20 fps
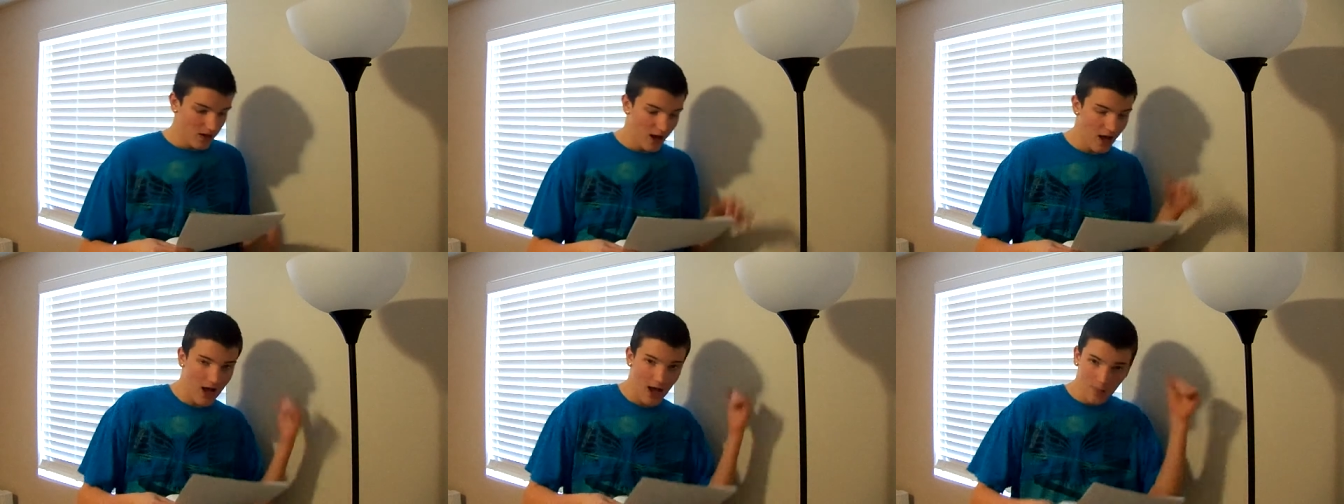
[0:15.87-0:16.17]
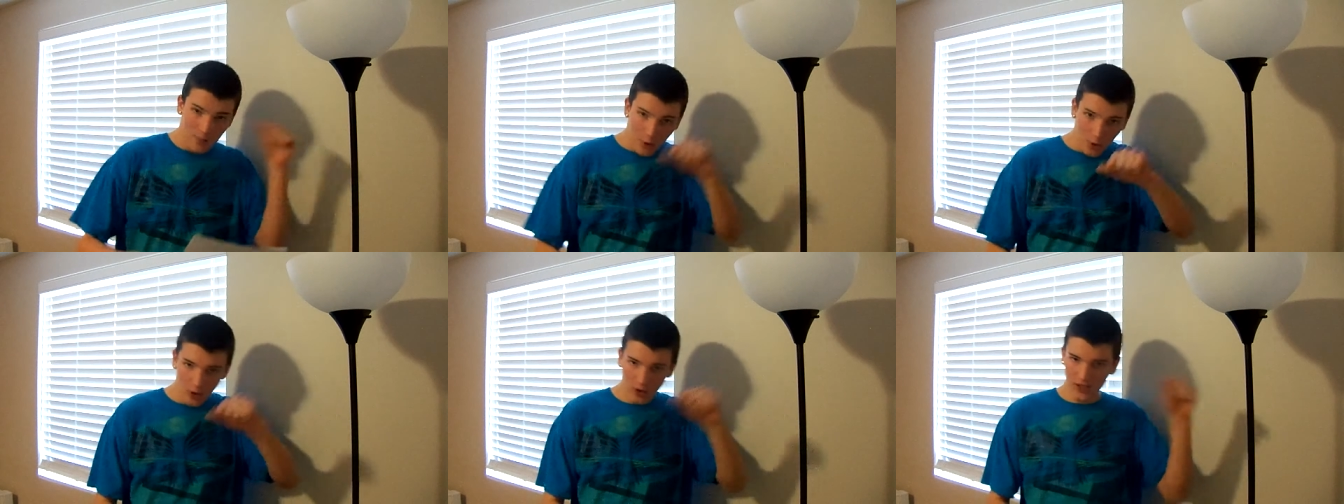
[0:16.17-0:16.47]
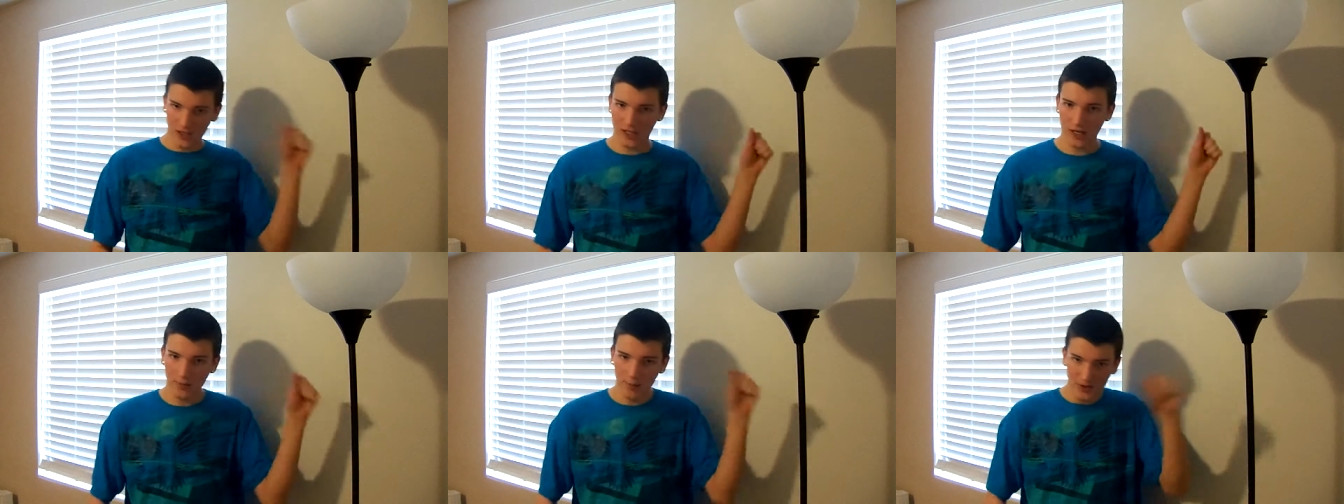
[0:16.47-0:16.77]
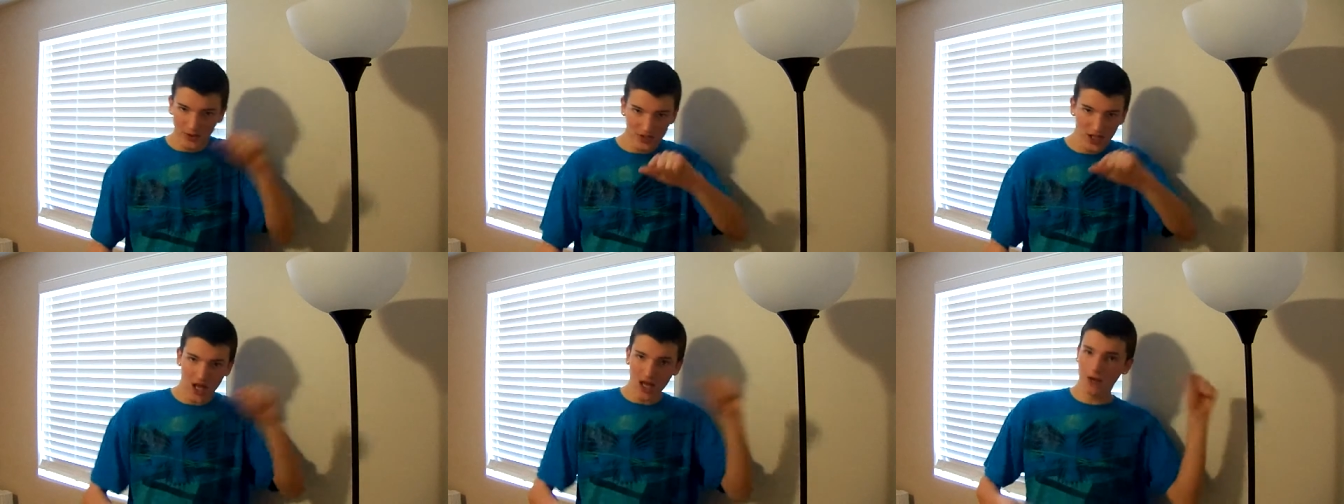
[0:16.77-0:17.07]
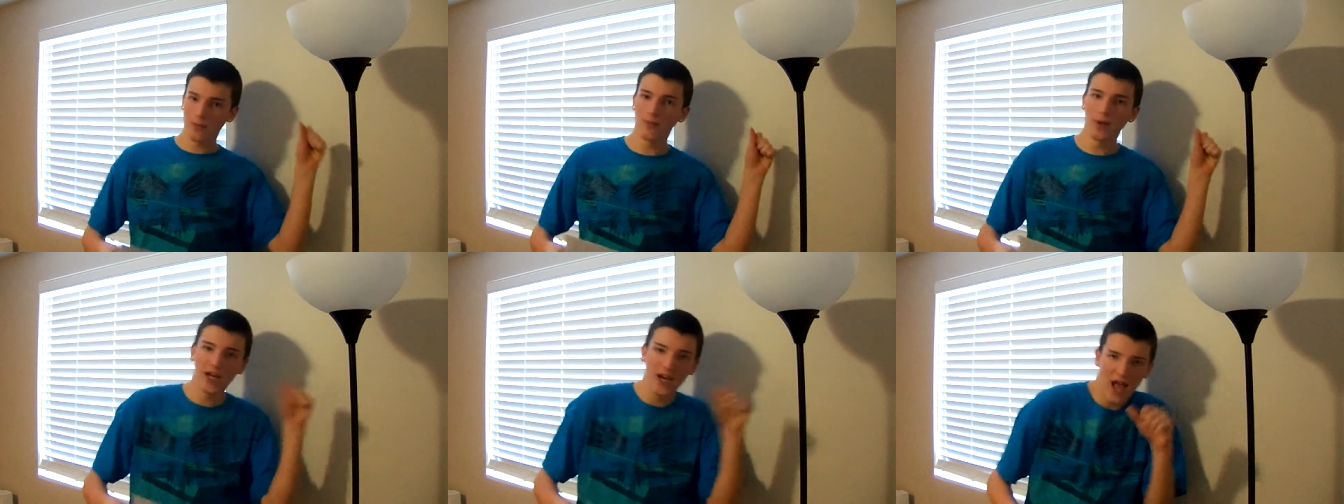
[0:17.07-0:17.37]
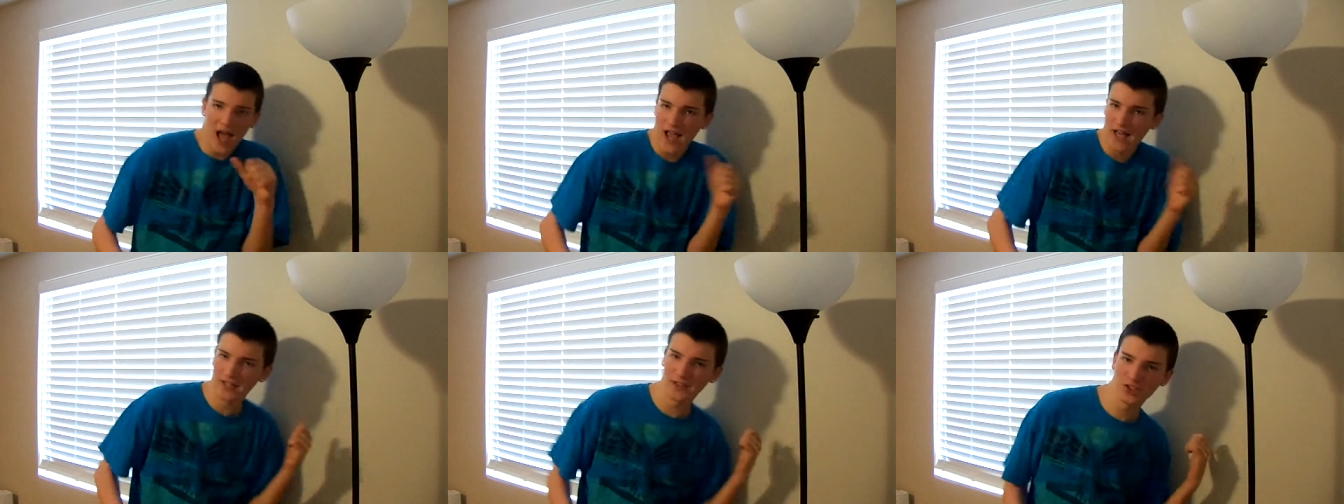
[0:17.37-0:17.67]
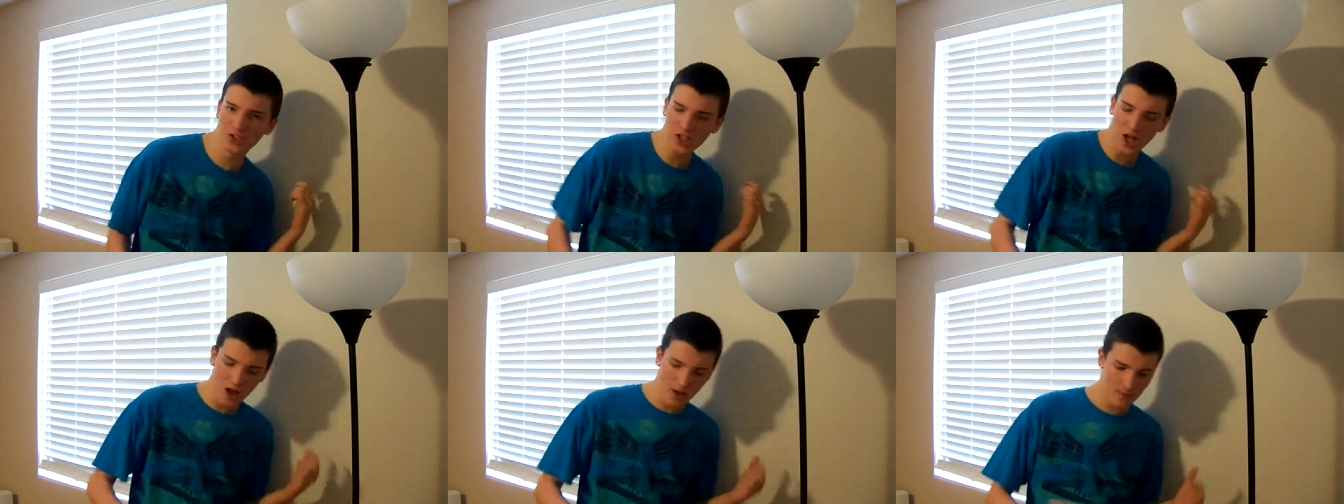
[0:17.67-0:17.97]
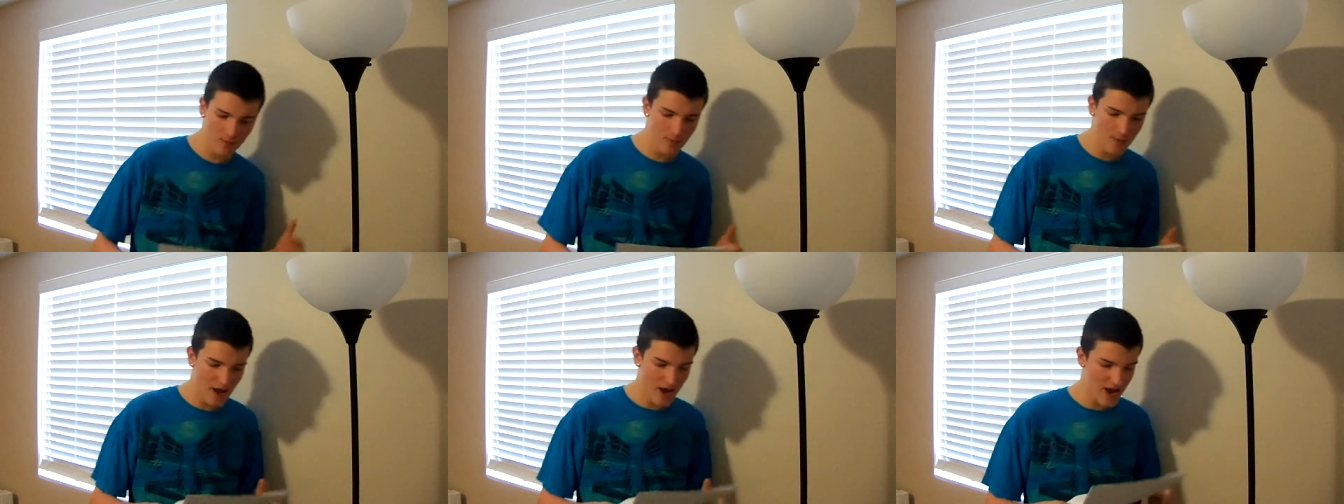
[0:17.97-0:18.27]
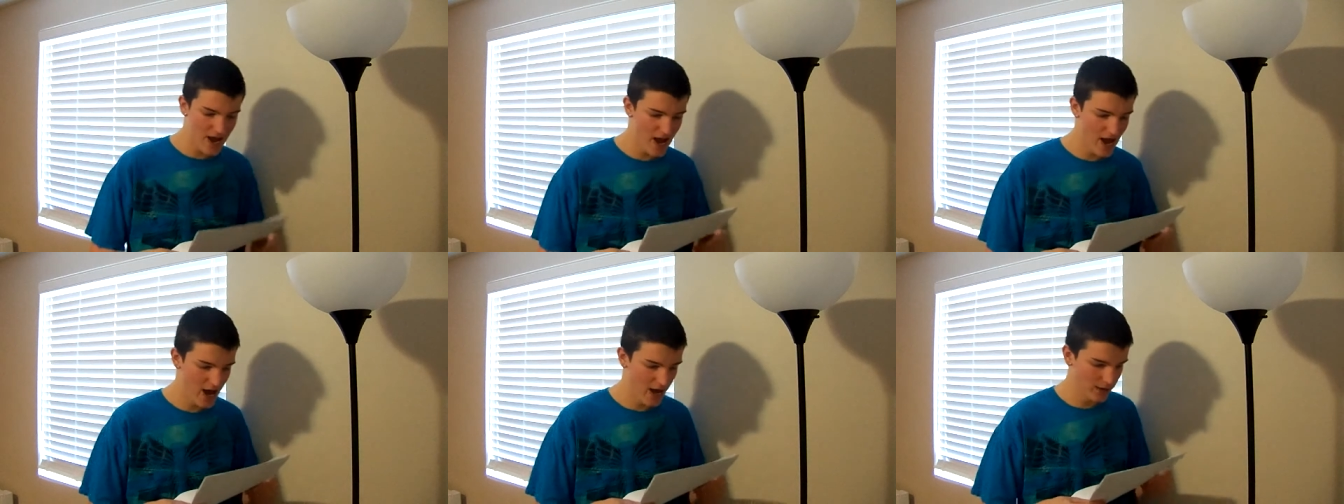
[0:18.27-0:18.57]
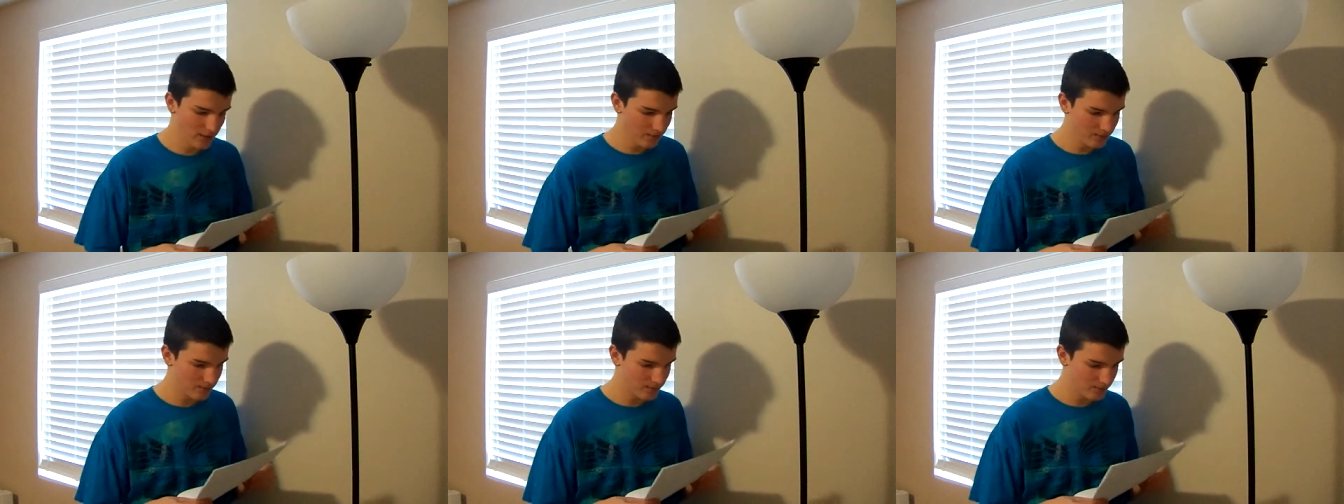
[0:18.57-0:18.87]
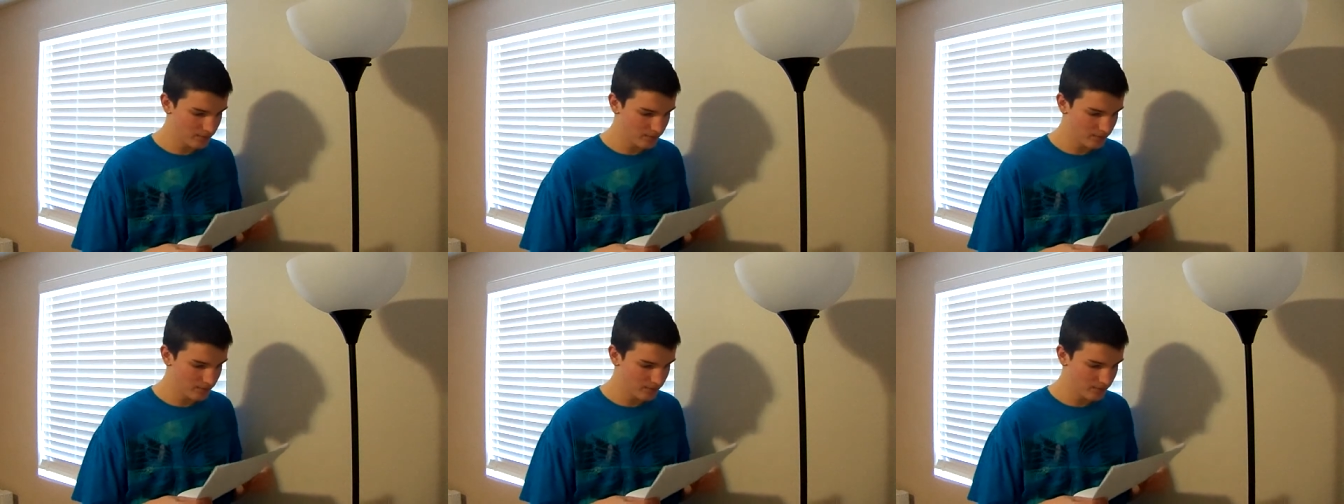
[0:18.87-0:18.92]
I'm pulling up a stuntin', but it ain't a stuntin', man.